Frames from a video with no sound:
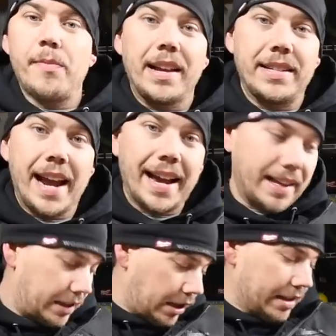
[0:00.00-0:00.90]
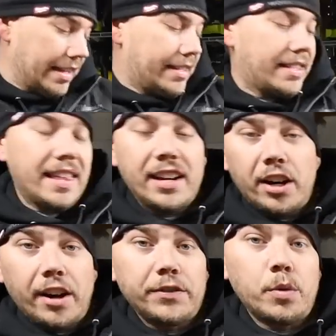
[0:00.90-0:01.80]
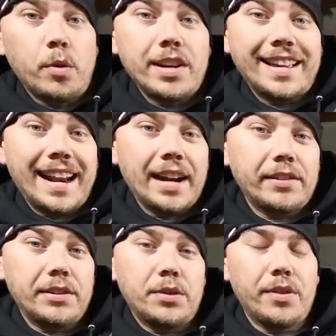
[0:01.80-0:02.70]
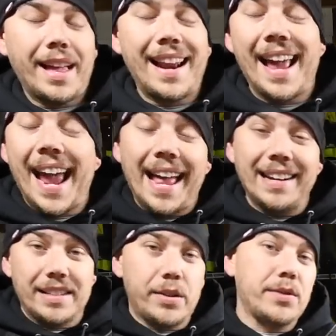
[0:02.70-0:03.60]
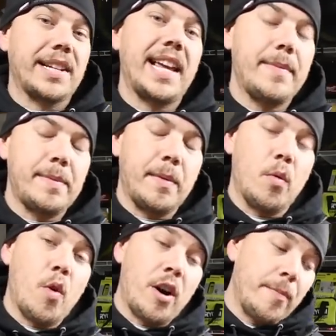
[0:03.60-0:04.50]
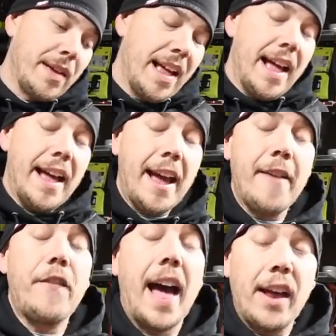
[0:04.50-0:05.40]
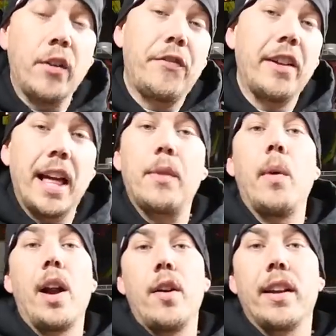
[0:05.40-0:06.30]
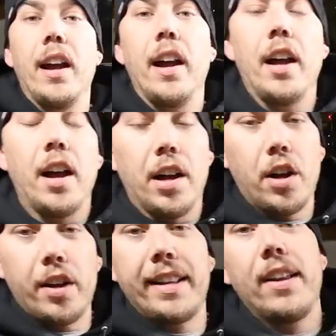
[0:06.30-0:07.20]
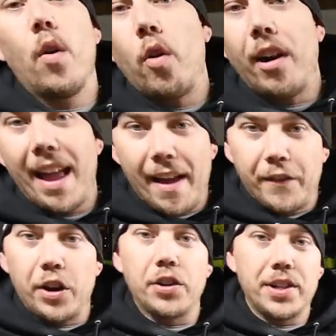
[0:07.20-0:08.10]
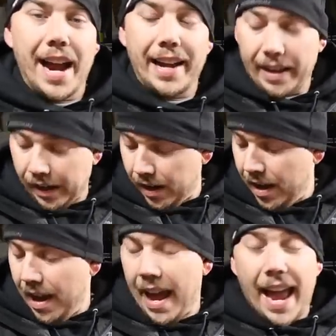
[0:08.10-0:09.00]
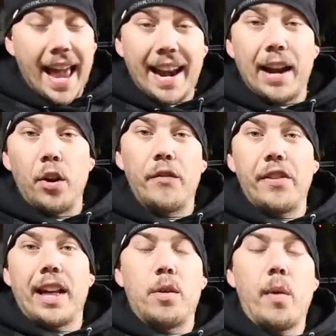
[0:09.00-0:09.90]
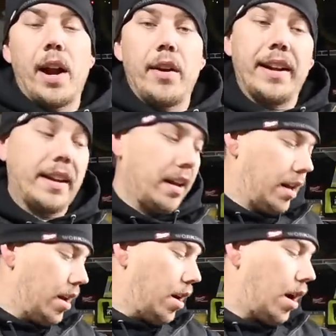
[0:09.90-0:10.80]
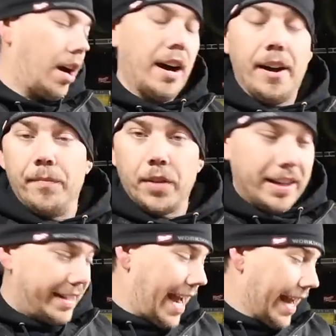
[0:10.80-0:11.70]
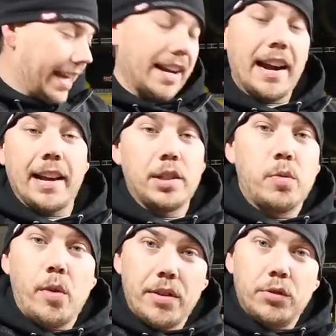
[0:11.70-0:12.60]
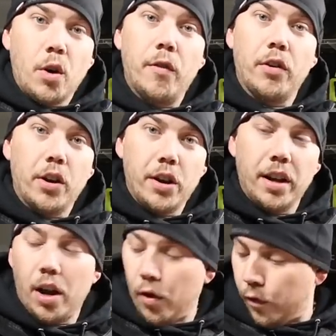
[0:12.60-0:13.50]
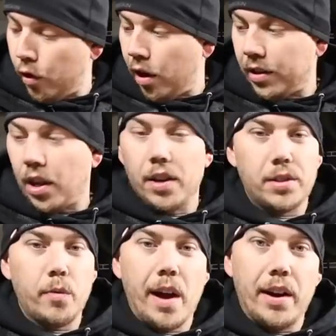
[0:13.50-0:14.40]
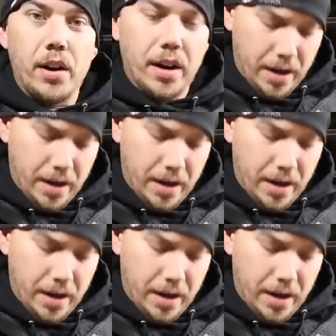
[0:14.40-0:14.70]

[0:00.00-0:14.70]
jackets because it's thin enough to where you could actually do that, and it seriously keeps me warm if I don't feel like wearing a hoodie or a heavier jacket. And I don't feel like wearing a jacket, and I just wear this over a hood, over a sweater.